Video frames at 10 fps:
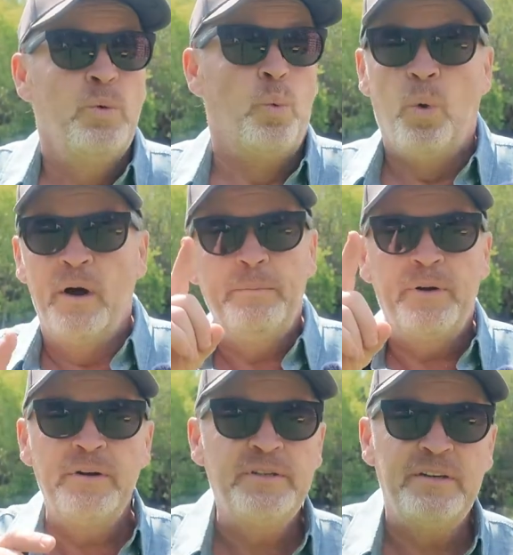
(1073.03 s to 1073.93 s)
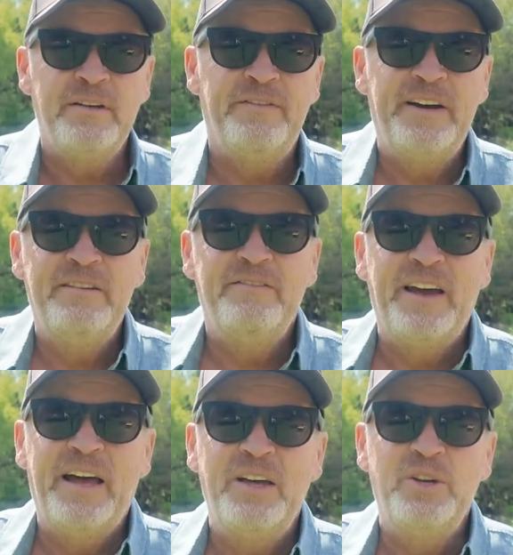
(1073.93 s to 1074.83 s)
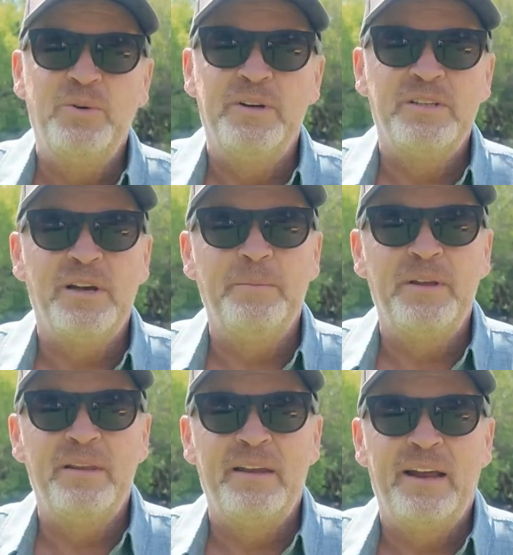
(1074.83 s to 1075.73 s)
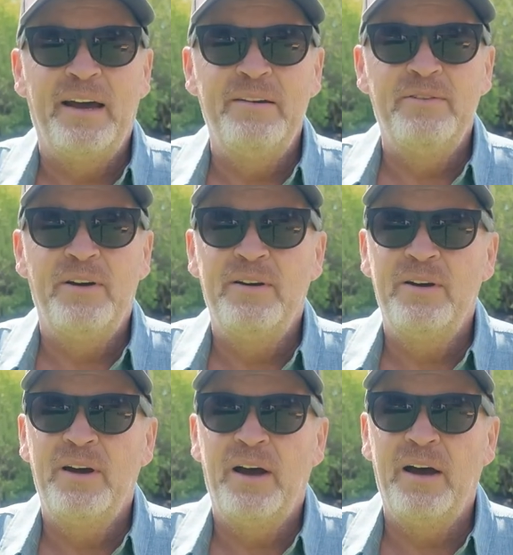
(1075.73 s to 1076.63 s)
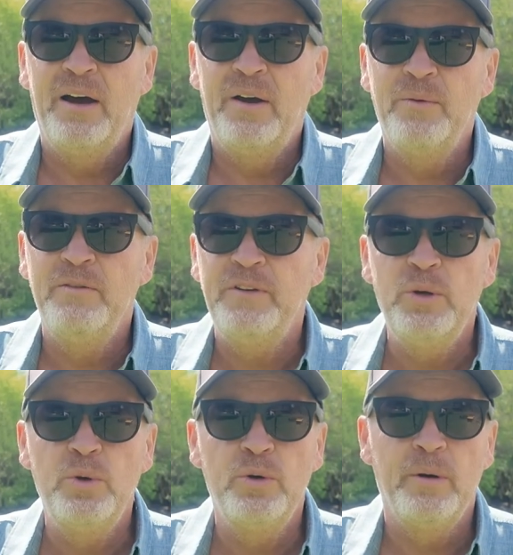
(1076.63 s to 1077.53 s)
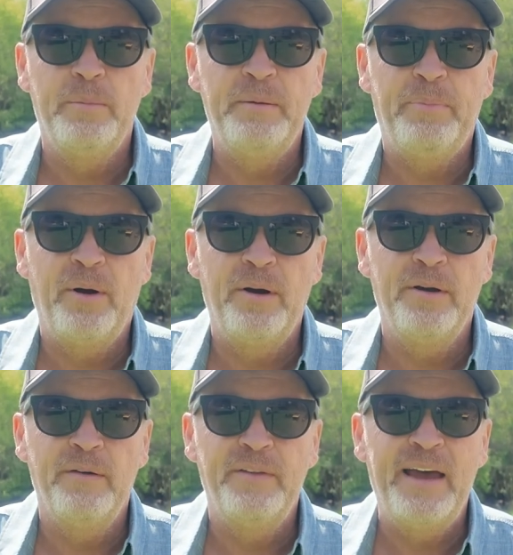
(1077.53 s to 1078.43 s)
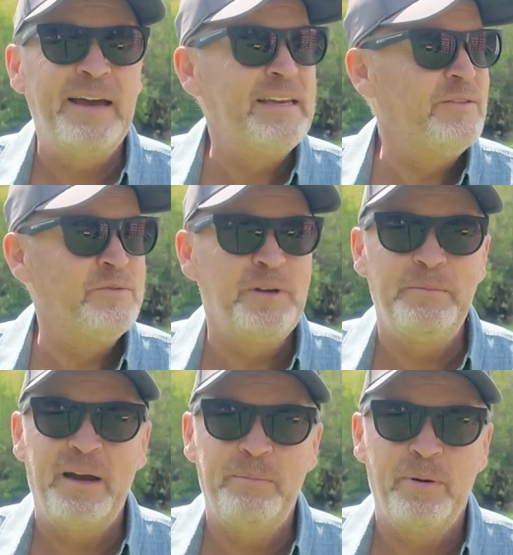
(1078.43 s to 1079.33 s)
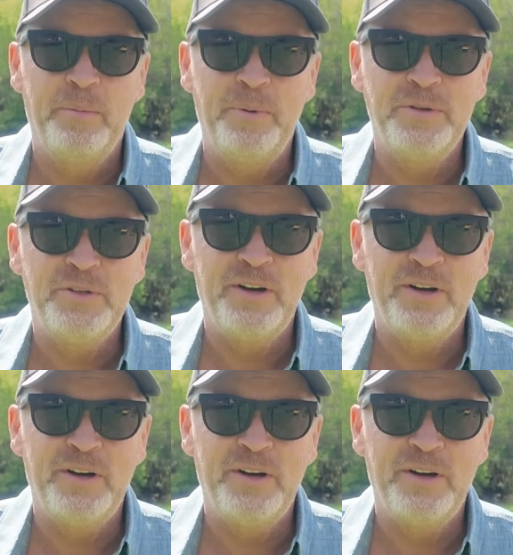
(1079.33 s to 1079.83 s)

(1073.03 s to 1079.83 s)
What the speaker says: one person to find value in something that I've reviewed or been part of. That gives me my purpose,